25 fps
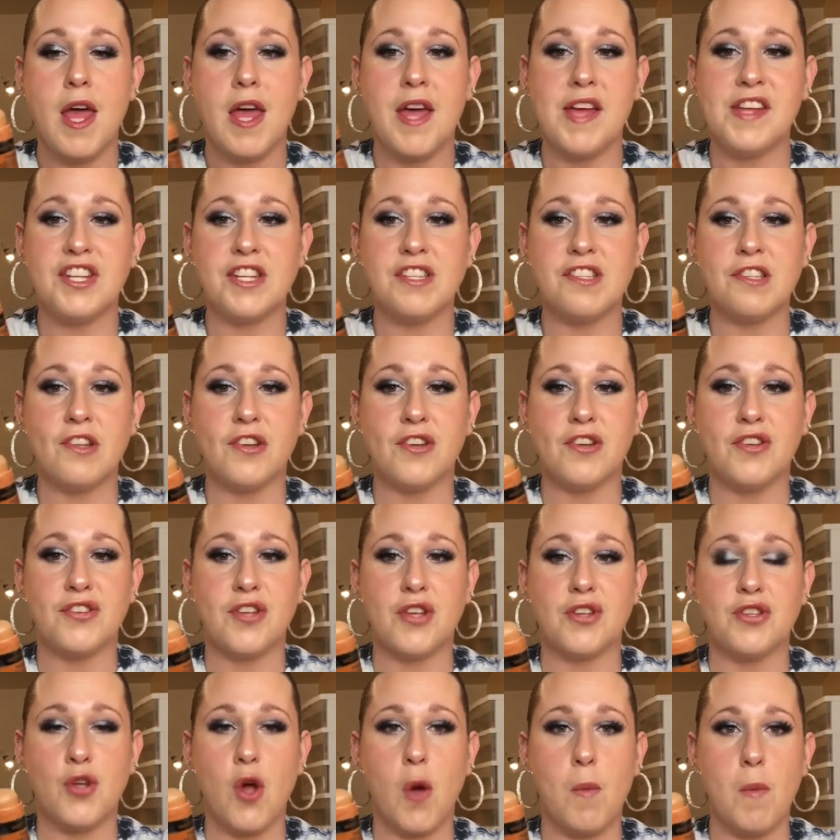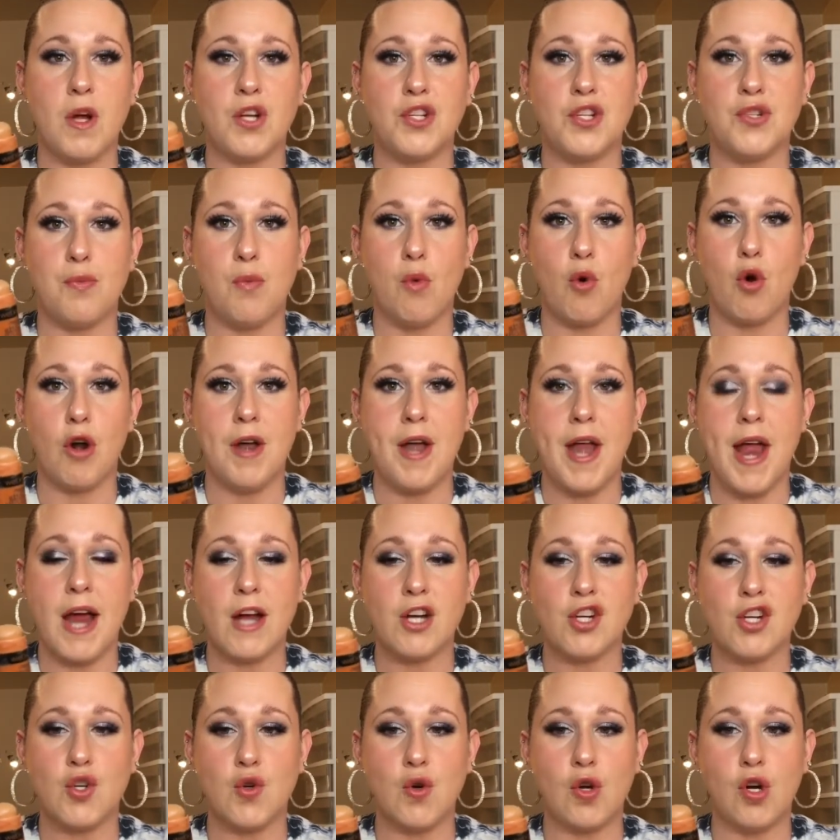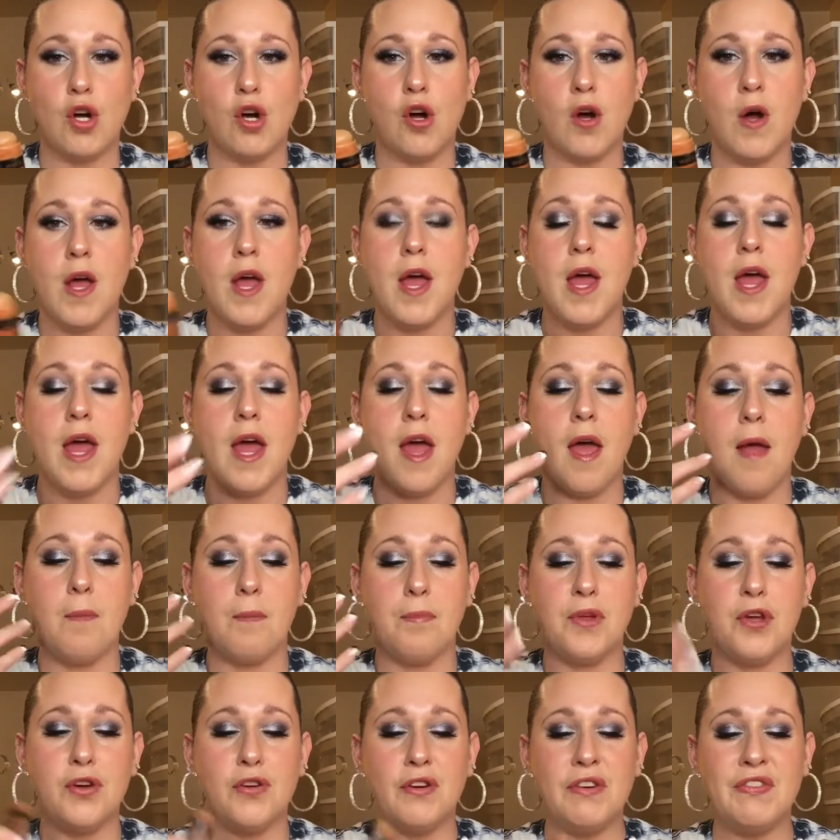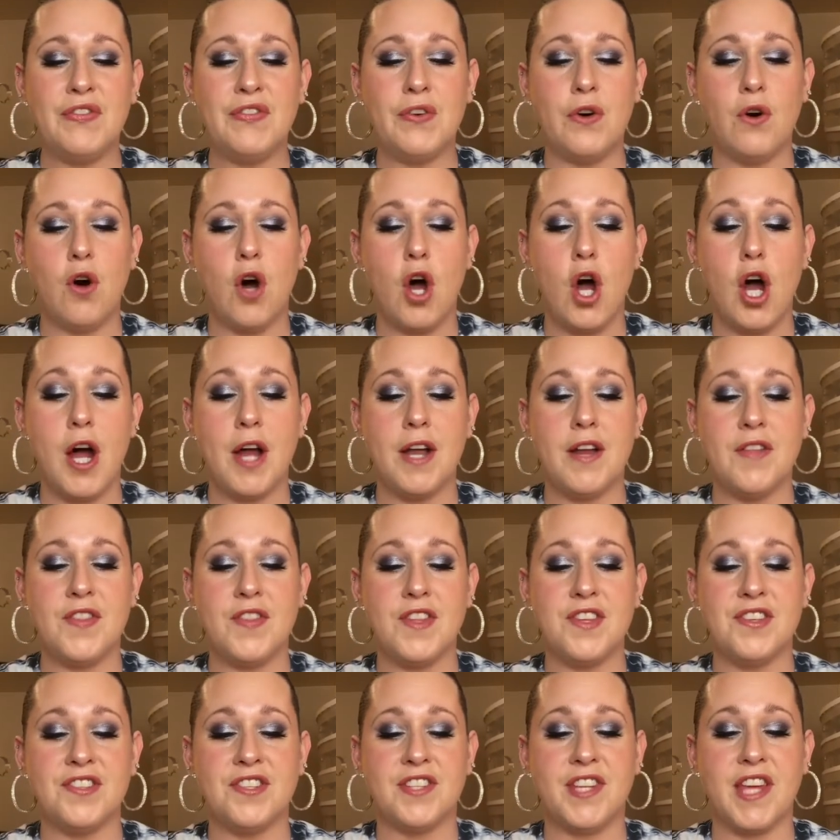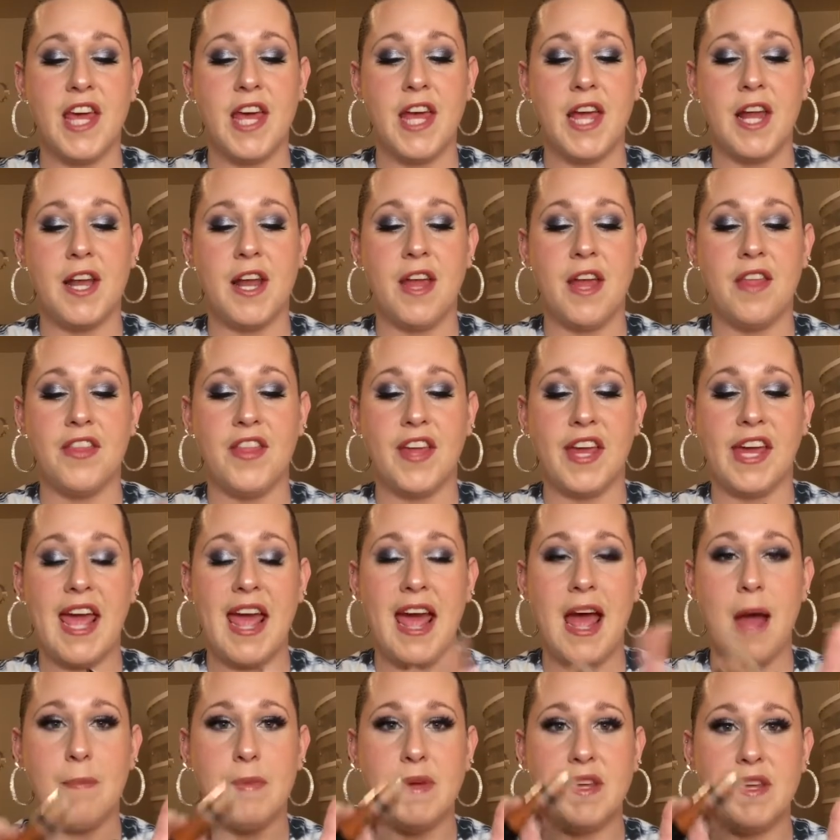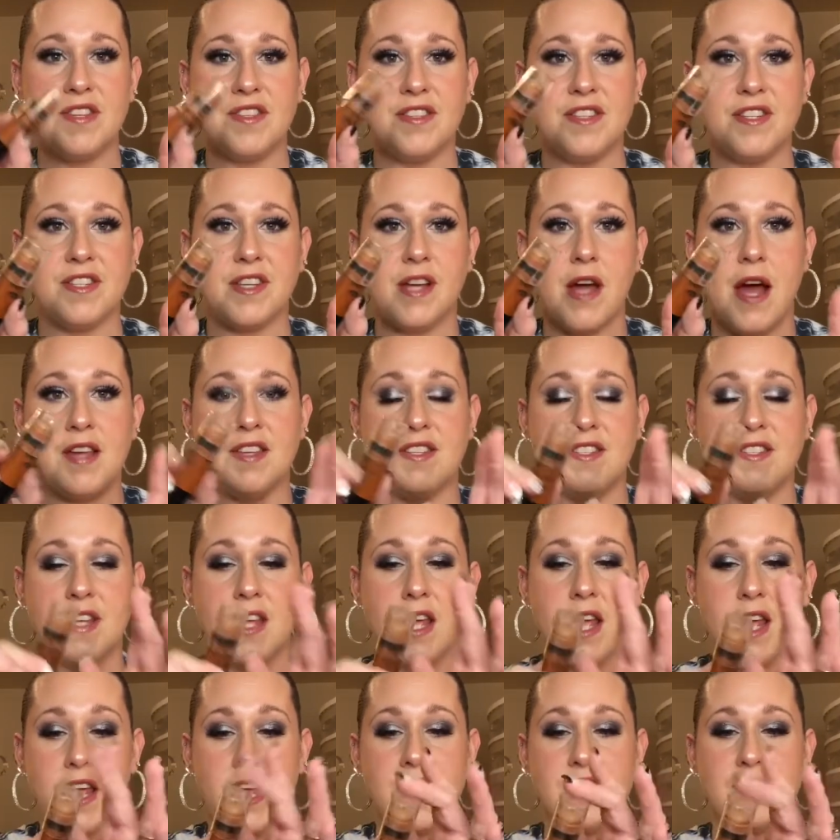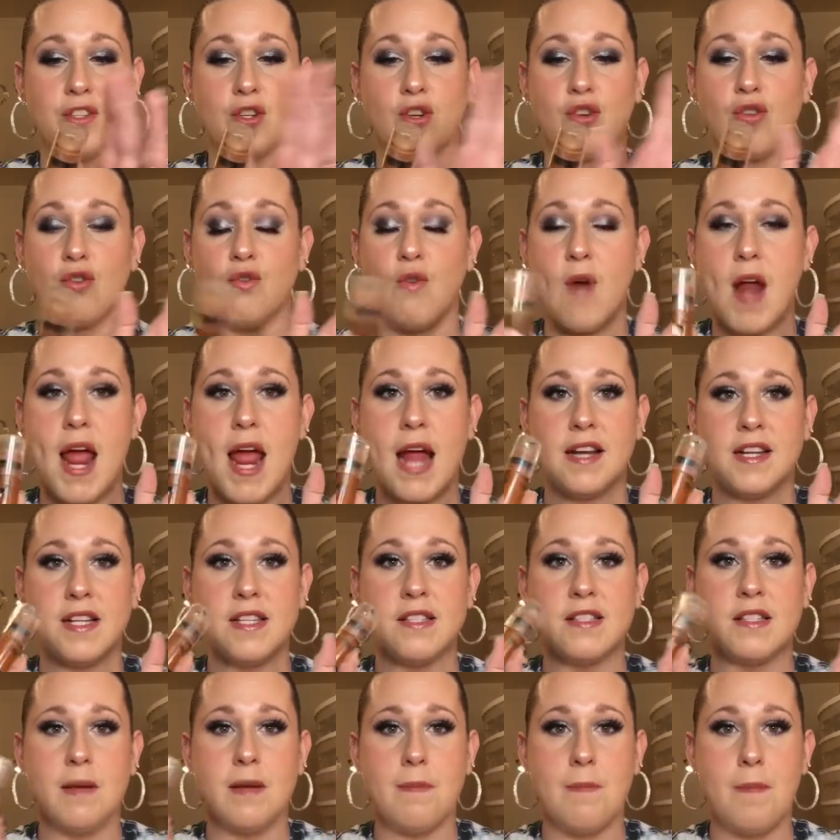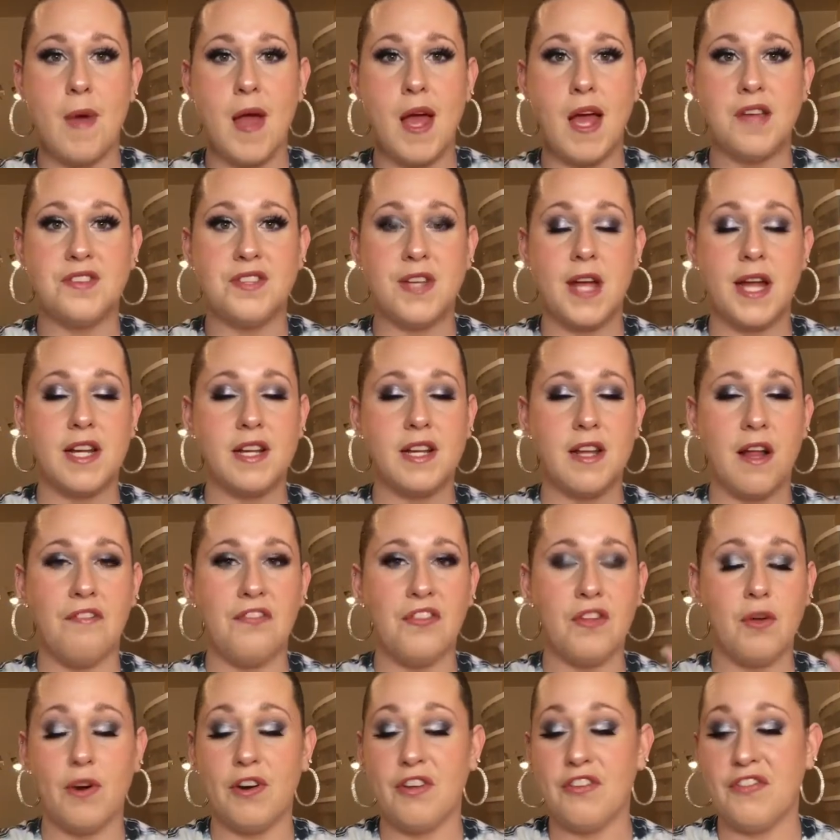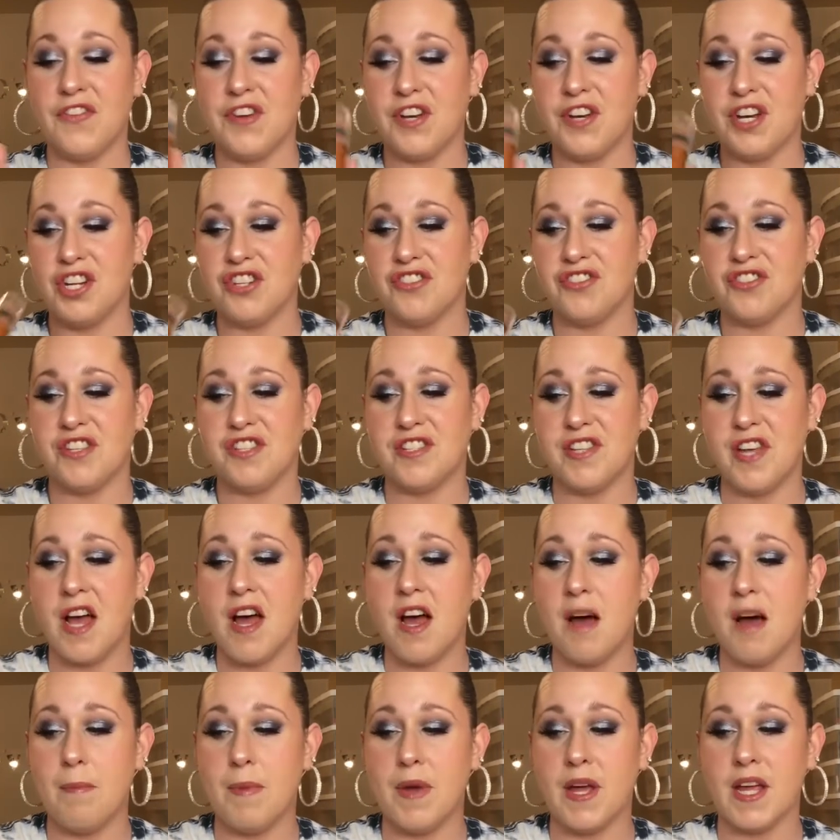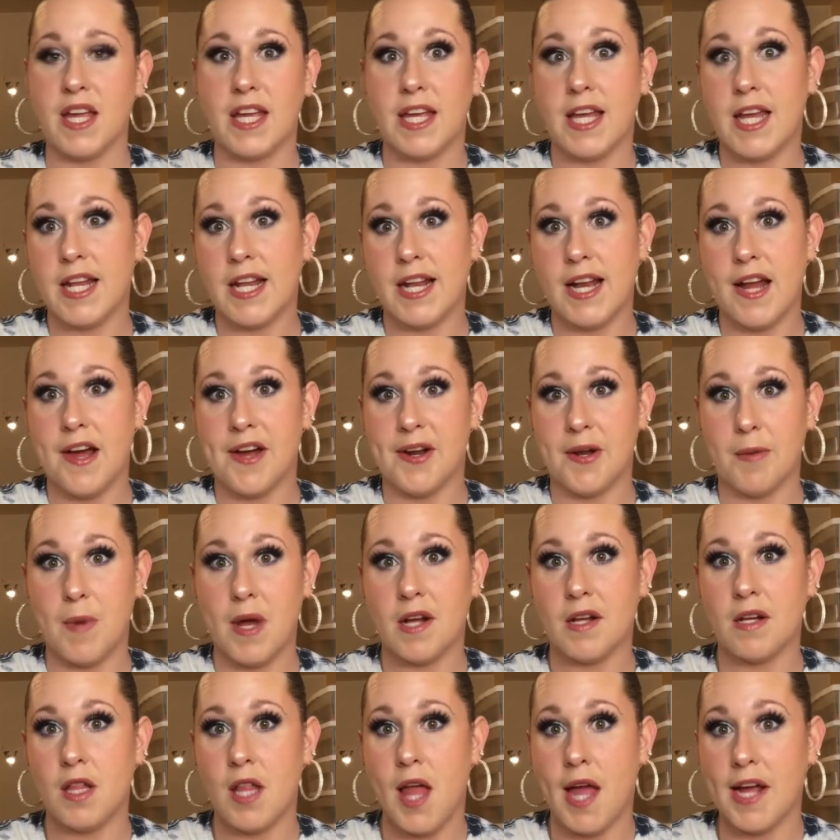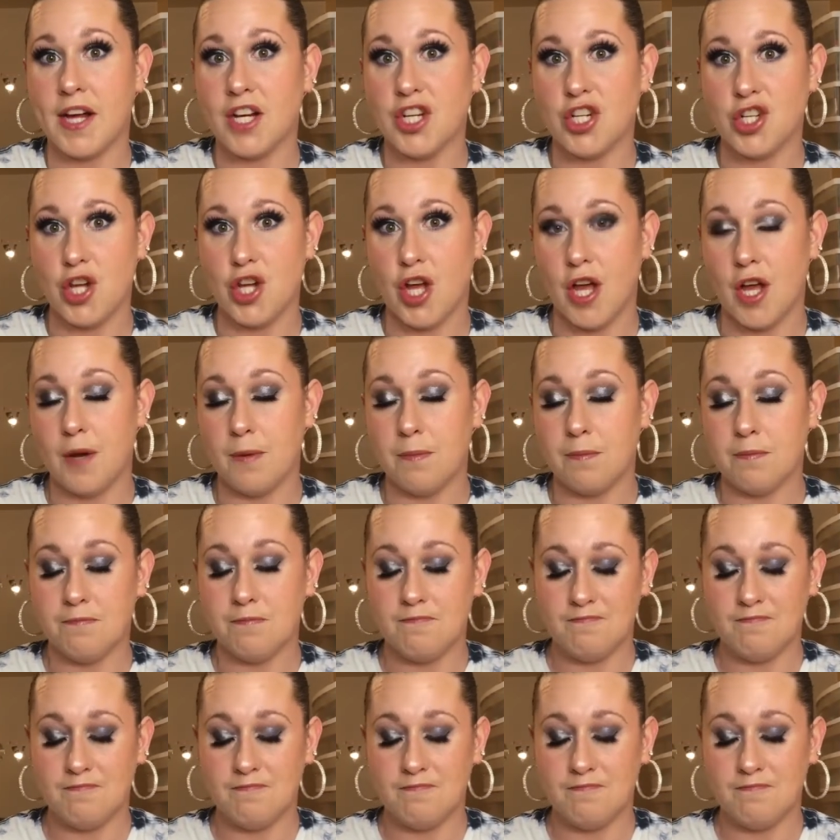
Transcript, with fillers: It just looks so much more natural and beautiful on the skin. The cap is disgusting. It's cracked. It's a mess. I definitely want to finish this up and get it out of my collection.